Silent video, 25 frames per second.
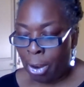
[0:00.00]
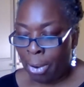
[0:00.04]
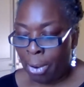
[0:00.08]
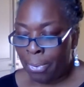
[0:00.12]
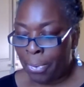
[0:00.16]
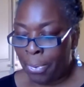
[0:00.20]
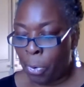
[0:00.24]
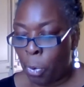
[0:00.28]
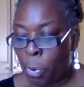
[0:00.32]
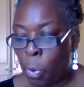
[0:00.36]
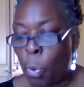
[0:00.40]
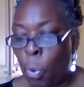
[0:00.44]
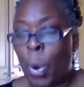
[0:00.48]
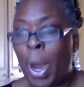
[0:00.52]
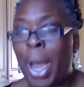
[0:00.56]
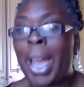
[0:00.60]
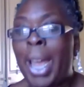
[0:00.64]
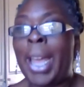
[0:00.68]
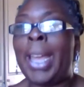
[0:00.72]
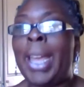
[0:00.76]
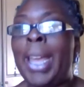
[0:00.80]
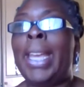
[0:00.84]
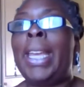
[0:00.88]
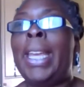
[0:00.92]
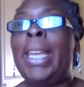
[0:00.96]
of
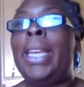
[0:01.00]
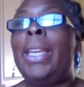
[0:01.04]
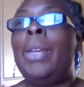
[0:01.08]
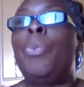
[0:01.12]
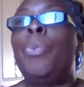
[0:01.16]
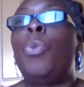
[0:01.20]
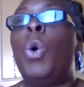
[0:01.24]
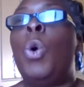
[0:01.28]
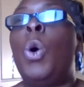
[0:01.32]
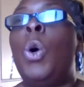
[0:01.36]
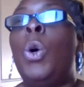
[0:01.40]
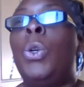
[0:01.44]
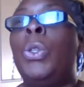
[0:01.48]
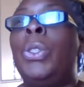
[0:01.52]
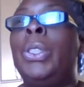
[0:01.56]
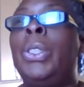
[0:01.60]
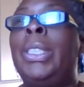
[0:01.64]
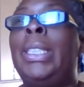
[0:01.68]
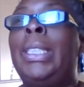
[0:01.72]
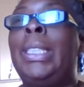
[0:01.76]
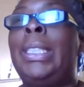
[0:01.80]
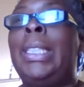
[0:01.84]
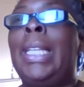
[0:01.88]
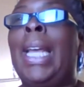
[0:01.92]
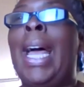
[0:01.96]
where he
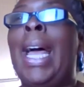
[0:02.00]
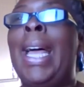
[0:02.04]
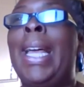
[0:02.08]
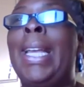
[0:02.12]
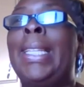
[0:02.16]
was